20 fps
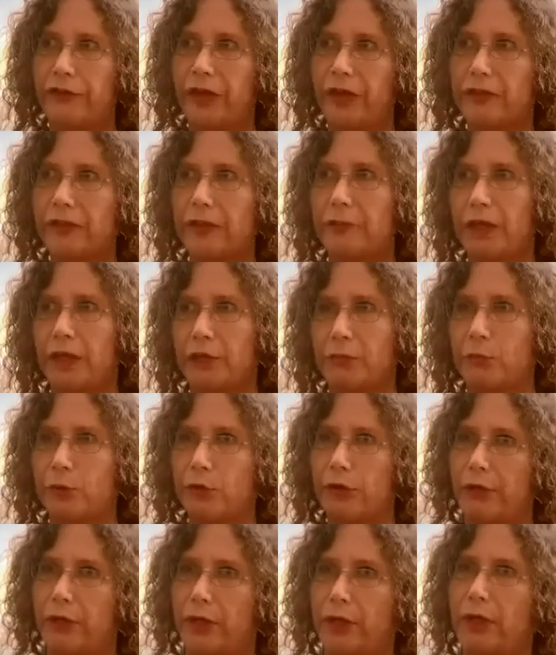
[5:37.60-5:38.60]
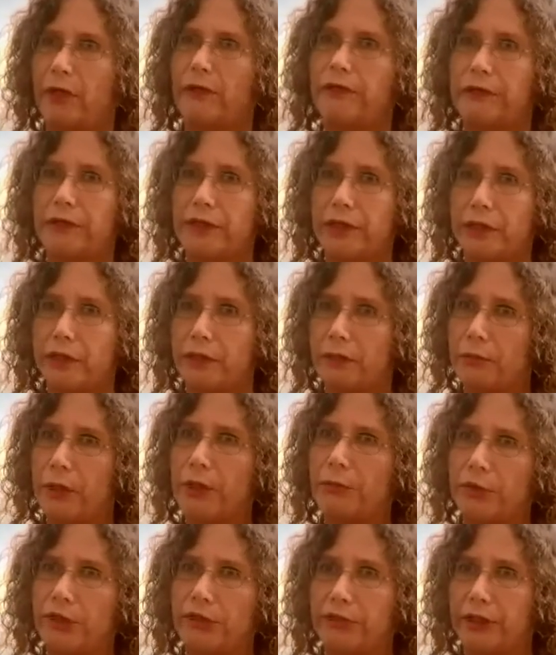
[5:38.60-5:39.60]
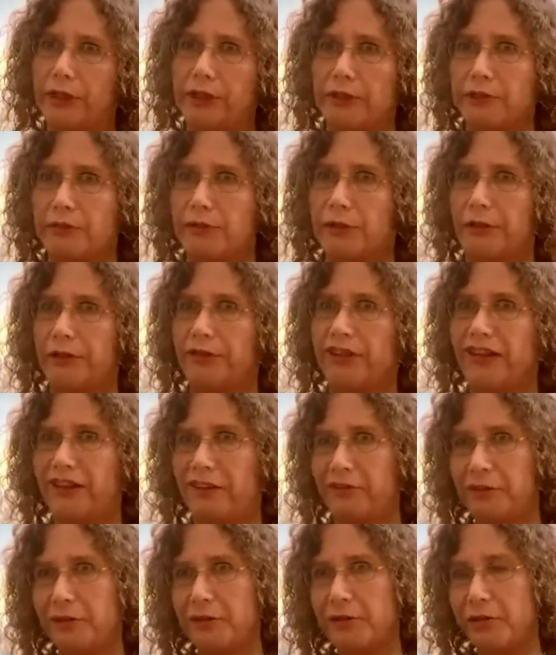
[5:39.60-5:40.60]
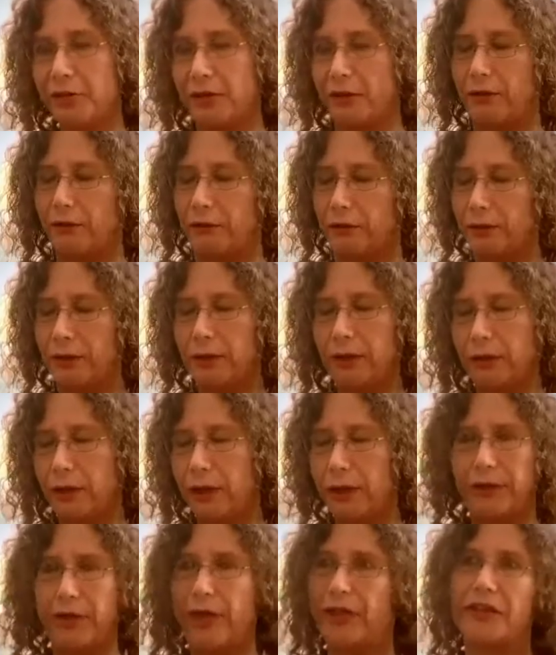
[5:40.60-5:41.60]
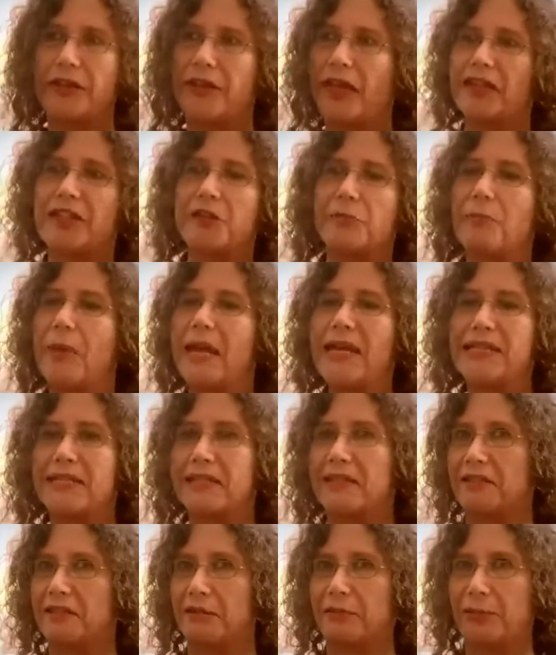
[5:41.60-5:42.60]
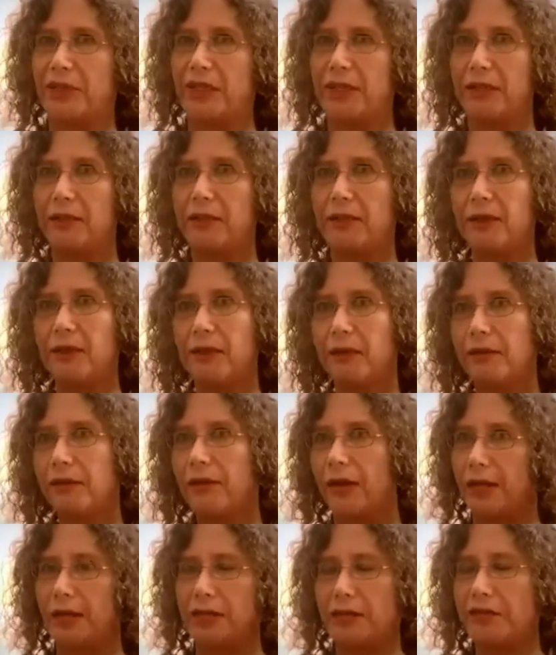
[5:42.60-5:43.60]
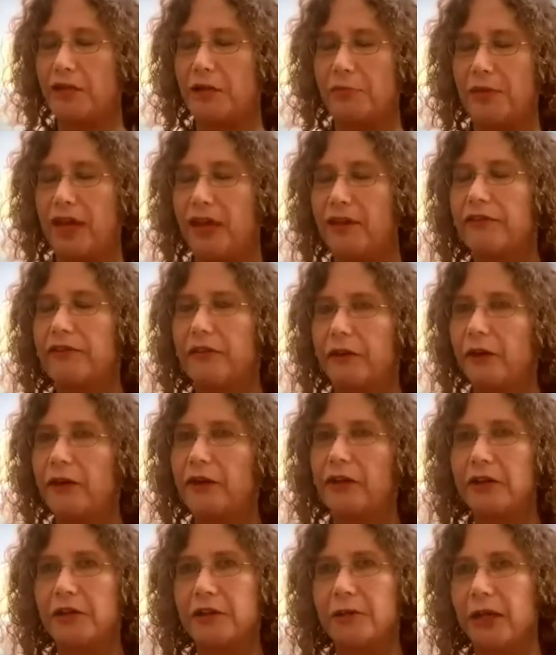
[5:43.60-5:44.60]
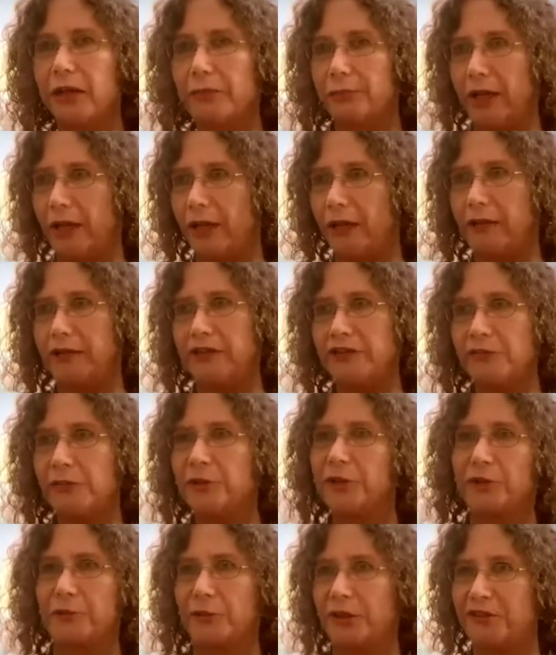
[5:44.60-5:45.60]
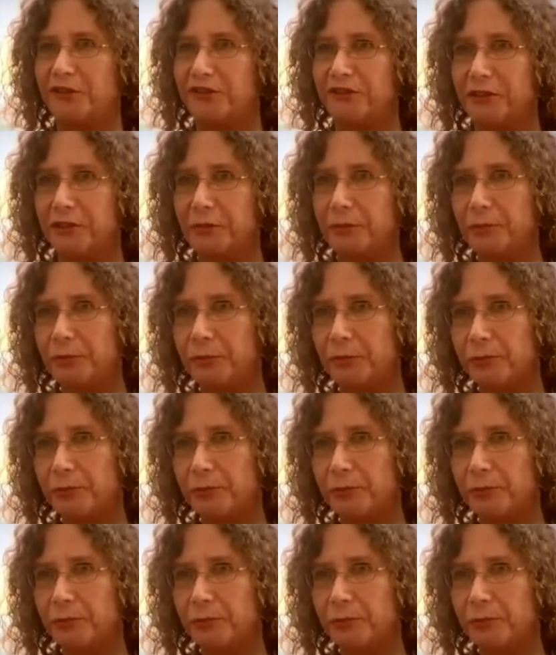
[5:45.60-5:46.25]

In fact, I make more than I ever did in my previous career now, so that's amazing to me that it's come that far, and it's really wonderful.